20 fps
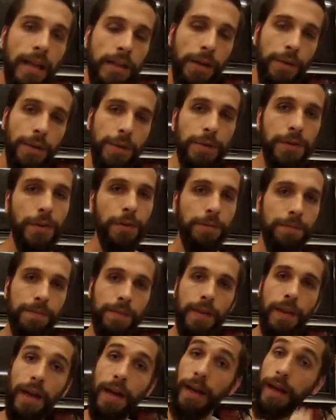Hello YouTube
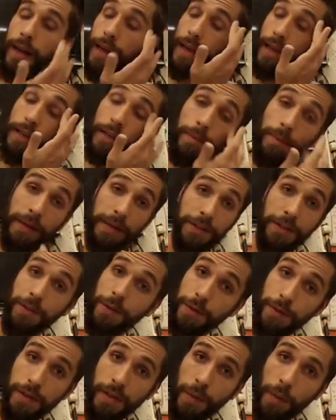and my
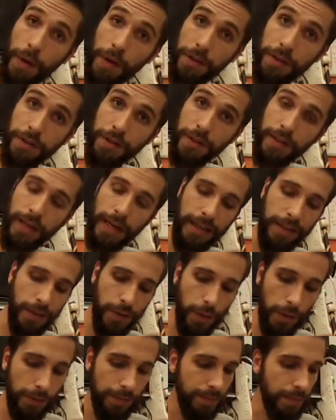students at Washington High
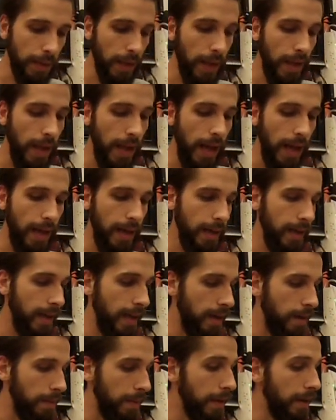School. I
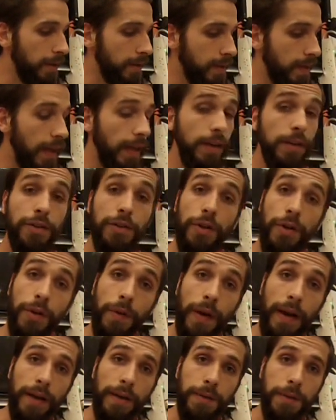am here today to show
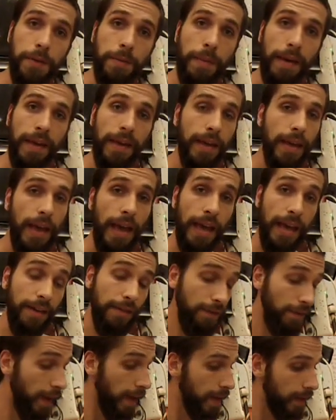you how to make a
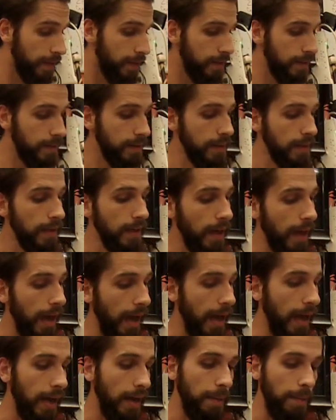vase
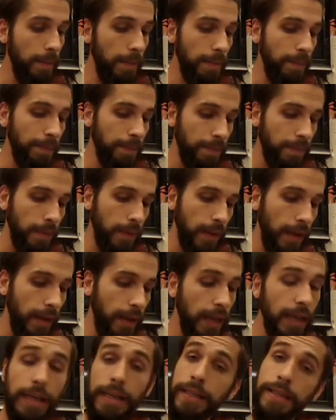
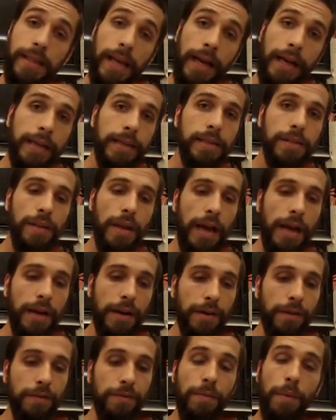any size
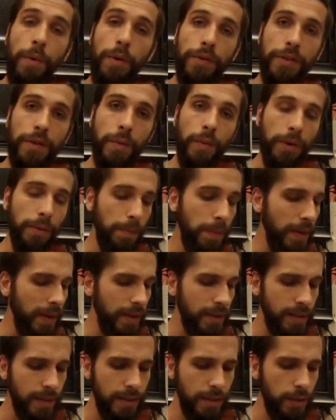out of more than one
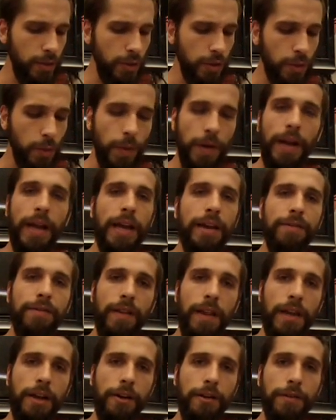piece. This is just one I have
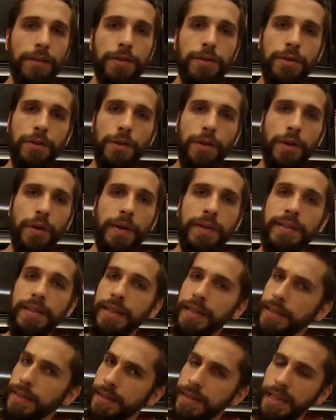lying around the studio. I
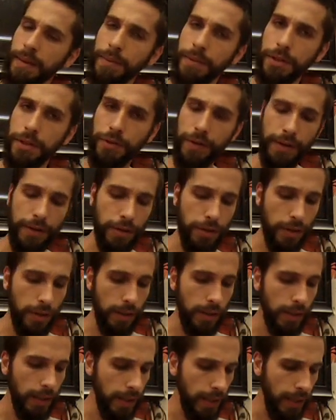did it as a
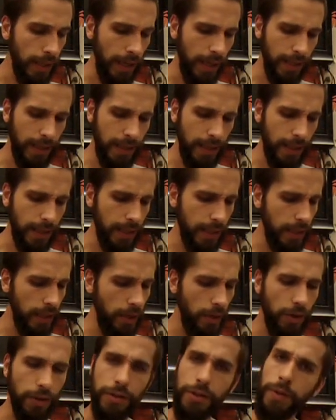demonstration I think a
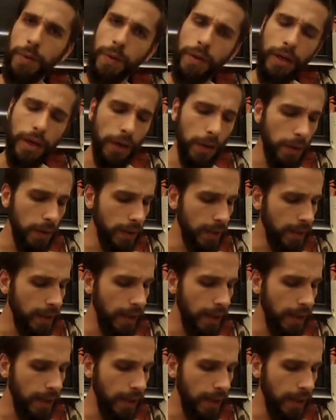year or two ago.